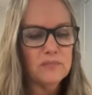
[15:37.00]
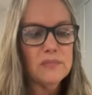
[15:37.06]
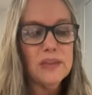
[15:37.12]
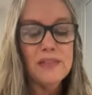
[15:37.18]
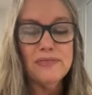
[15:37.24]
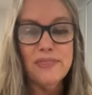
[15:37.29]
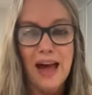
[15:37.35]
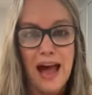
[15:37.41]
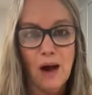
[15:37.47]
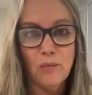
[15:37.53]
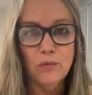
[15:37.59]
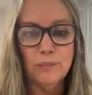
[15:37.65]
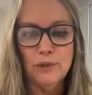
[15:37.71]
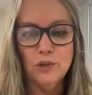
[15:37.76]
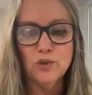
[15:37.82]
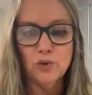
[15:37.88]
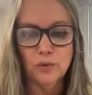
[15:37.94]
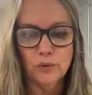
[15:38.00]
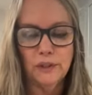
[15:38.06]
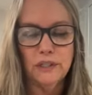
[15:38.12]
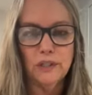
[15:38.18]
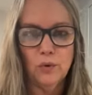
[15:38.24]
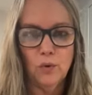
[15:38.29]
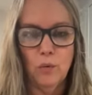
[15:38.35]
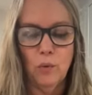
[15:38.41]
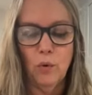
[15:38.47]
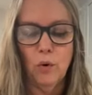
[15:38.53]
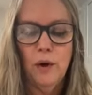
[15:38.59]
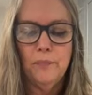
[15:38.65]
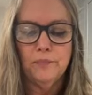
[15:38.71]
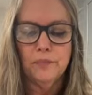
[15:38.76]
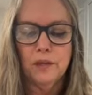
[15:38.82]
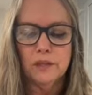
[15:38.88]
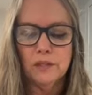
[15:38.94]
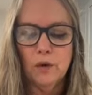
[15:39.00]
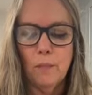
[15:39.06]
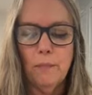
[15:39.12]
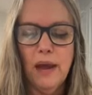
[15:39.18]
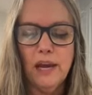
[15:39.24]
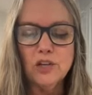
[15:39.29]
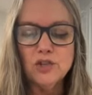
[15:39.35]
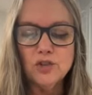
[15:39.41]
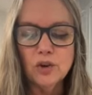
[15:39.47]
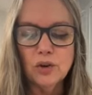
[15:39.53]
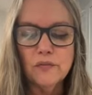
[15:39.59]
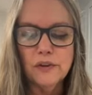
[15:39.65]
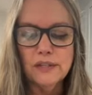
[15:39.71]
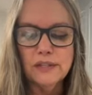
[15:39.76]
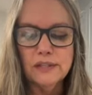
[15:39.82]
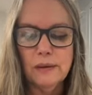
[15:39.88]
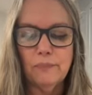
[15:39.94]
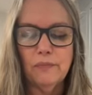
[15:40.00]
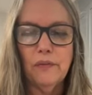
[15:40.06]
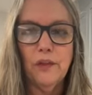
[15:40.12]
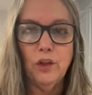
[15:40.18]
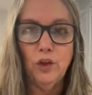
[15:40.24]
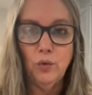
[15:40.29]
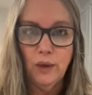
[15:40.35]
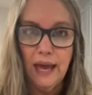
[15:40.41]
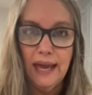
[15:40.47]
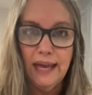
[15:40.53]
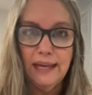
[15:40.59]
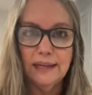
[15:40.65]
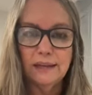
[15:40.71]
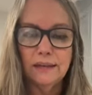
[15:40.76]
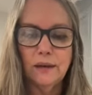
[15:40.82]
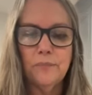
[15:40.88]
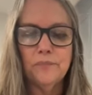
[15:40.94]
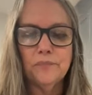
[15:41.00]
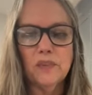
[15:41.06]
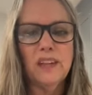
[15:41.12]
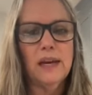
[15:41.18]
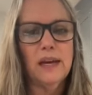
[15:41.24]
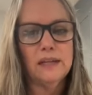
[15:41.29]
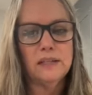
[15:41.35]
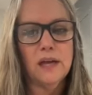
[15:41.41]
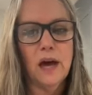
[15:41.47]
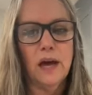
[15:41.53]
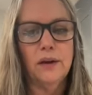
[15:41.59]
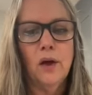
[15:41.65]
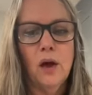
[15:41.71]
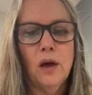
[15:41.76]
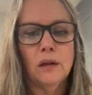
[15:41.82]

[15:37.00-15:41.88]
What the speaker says: That would be truly doable. So make sure that it's something that you can get done.